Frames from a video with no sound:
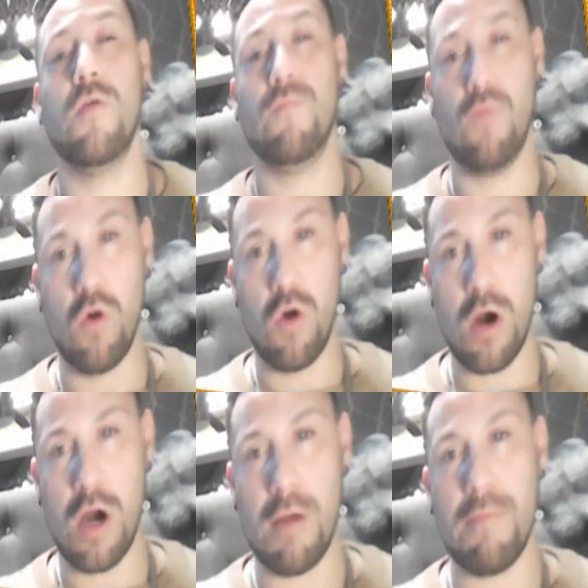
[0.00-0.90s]

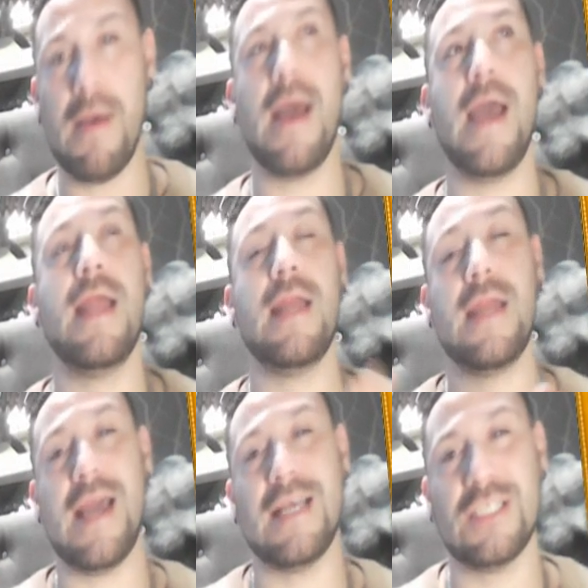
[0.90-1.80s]
for my
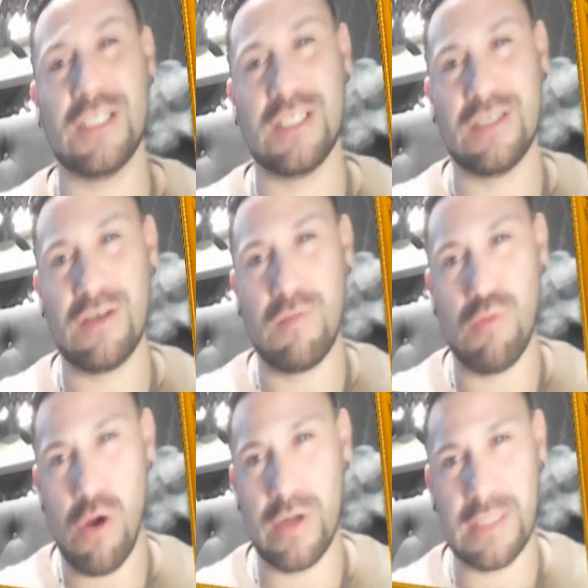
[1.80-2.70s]
next
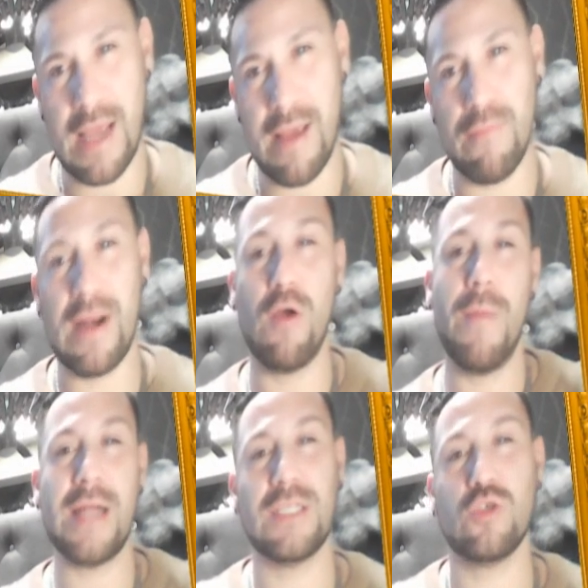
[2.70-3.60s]
prototype when I go back to